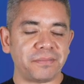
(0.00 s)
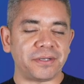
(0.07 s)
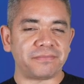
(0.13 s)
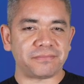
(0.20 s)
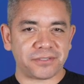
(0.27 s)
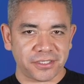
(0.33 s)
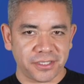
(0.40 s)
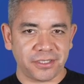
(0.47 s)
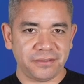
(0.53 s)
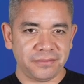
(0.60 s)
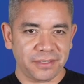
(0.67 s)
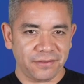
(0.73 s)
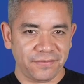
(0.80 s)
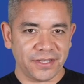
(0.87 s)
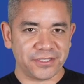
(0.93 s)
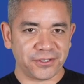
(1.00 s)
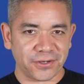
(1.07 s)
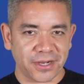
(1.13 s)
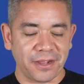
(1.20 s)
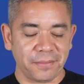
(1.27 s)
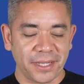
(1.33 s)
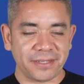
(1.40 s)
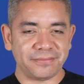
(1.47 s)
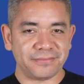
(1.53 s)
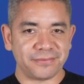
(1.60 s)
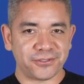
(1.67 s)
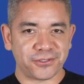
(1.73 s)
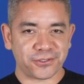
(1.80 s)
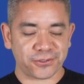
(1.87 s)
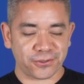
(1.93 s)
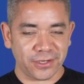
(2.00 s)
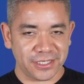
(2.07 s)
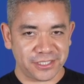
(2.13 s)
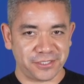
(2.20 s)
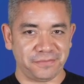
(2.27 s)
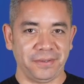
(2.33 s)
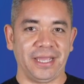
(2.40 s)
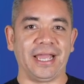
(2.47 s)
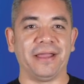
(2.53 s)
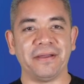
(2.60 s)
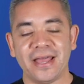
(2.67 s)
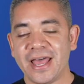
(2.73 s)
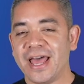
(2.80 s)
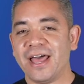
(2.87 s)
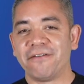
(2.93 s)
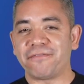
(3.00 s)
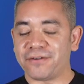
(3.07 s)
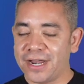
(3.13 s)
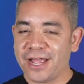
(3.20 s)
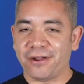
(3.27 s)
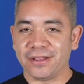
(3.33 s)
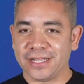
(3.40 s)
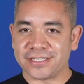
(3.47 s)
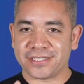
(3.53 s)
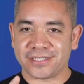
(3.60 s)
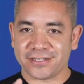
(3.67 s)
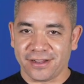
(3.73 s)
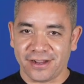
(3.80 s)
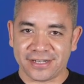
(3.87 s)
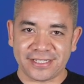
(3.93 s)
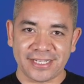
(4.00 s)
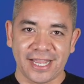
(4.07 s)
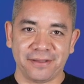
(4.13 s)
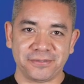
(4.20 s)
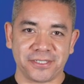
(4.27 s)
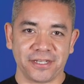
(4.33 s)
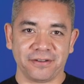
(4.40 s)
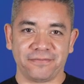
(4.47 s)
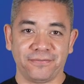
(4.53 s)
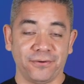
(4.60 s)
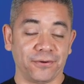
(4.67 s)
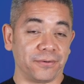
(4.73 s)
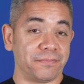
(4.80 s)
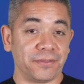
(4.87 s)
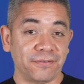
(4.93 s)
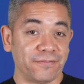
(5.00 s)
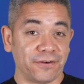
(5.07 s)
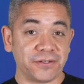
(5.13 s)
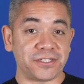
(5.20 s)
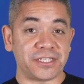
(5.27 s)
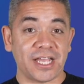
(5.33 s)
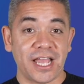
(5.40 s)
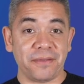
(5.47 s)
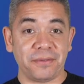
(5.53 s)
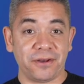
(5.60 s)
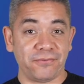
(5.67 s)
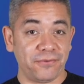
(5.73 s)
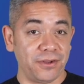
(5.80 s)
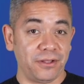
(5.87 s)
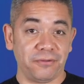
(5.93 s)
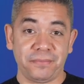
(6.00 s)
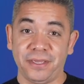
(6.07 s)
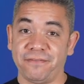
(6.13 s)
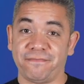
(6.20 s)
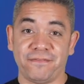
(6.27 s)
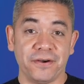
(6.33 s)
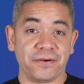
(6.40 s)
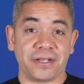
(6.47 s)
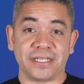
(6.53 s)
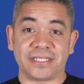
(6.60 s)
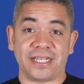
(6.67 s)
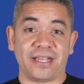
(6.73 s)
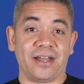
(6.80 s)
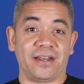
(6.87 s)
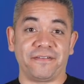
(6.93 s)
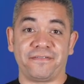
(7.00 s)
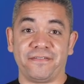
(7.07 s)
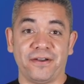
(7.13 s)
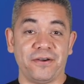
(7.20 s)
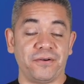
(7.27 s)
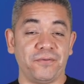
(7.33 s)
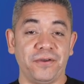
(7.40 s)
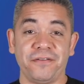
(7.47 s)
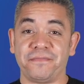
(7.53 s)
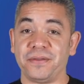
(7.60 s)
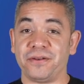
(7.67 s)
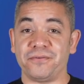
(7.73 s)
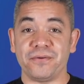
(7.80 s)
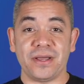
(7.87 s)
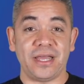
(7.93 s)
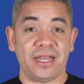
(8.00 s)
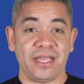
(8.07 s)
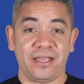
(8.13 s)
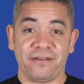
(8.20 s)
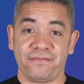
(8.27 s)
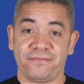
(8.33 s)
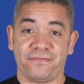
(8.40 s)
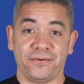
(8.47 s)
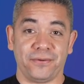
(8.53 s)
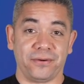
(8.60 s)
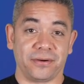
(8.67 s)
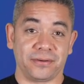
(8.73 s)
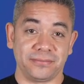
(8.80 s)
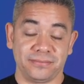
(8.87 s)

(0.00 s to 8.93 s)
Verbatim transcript: but chill, events are coming. Trust me. For now, let's talk Samsung for the first time, and we'll be focusing on a phone we've been waiting for